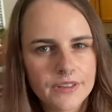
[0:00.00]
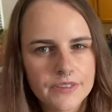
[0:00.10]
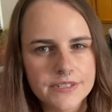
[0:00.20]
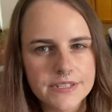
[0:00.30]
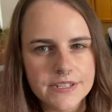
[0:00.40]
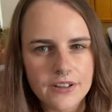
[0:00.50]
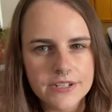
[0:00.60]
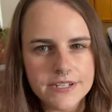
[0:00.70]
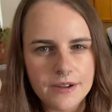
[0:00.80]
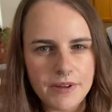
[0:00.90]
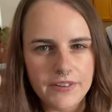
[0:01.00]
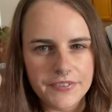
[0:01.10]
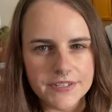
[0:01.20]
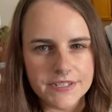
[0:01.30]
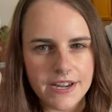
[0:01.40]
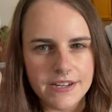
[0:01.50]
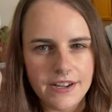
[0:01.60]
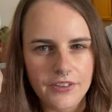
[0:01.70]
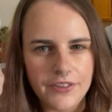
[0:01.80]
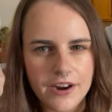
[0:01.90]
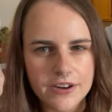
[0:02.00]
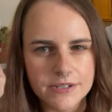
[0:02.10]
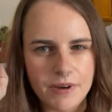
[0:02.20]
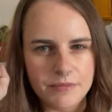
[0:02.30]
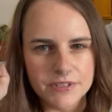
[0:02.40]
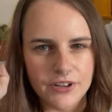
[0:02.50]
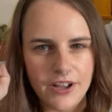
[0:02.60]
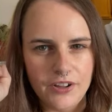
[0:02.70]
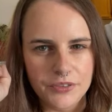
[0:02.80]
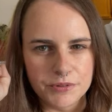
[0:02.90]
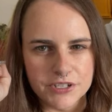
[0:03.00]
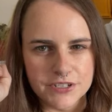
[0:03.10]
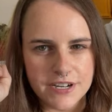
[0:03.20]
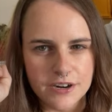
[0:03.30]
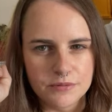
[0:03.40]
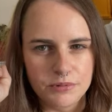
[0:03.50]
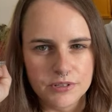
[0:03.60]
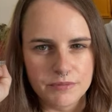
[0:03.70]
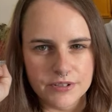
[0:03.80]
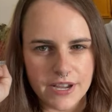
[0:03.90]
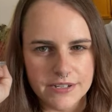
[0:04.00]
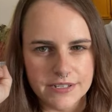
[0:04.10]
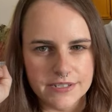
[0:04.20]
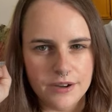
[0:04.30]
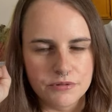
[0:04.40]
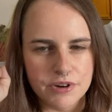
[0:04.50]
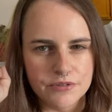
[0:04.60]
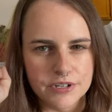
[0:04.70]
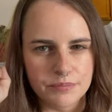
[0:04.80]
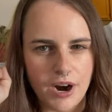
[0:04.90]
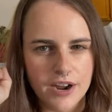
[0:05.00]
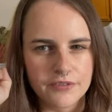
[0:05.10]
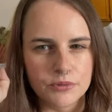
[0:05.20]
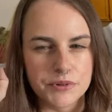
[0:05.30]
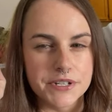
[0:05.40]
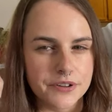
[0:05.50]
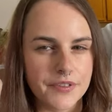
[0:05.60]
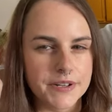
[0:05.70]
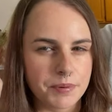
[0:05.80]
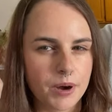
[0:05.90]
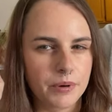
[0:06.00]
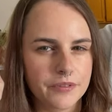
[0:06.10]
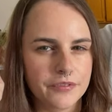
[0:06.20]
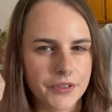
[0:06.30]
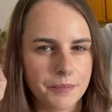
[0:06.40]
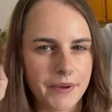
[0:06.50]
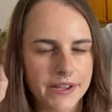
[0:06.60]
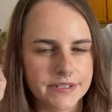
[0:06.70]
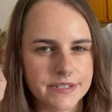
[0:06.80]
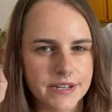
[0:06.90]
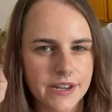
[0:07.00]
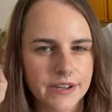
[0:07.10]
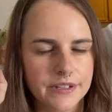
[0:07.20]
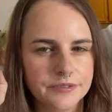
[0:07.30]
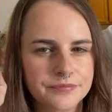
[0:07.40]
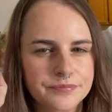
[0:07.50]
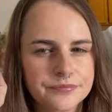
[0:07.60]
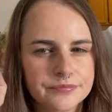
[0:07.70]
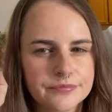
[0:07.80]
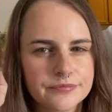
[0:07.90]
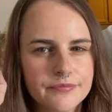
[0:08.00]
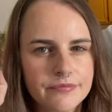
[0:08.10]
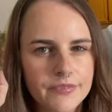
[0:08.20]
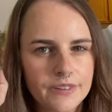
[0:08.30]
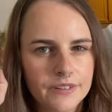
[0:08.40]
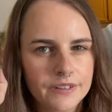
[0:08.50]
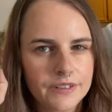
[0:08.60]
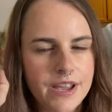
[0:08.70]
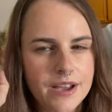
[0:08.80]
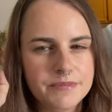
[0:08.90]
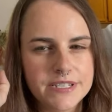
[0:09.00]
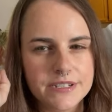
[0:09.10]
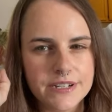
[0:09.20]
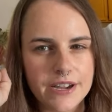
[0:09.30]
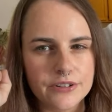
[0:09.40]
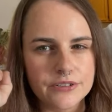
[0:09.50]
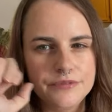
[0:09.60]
This is the only time I let the state healthcare into my mental health, which is terrible in most cases. I will go into a private one too. That's probably for the best, yeah. Yeah, I'm sitting down.